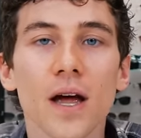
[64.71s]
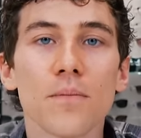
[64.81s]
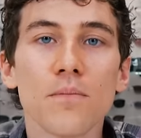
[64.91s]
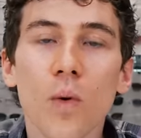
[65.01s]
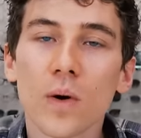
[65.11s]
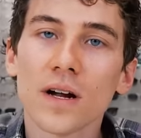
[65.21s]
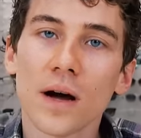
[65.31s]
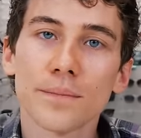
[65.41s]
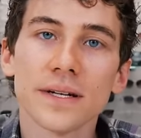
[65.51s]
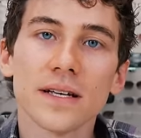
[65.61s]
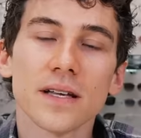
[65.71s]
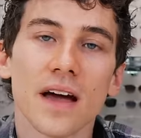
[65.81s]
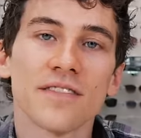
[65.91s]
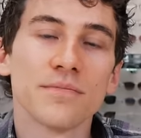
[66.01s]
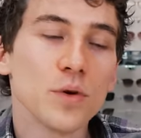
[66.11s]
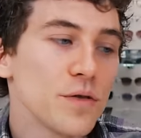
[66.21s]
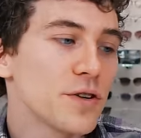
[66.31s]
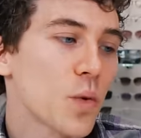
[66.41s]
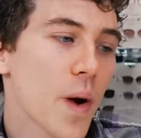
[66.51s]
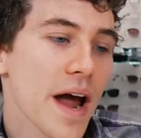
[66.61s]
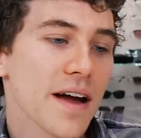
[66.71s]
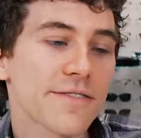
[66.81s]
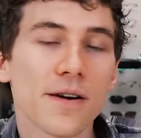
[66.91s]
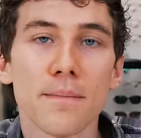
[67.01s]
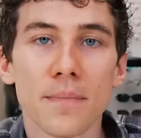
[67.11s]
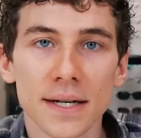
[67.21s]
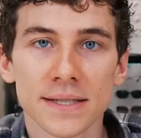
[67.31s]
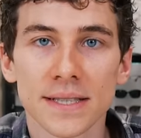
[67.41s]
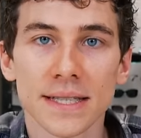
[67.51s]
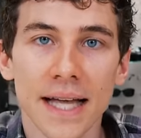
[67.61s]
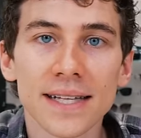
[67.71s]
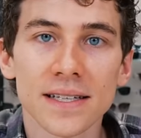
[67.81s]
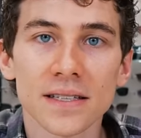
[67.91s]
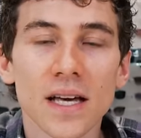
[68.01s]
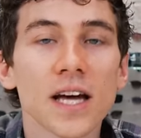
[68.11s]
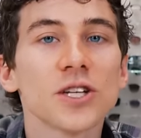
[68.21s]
more companies have moved away from monthly lenses,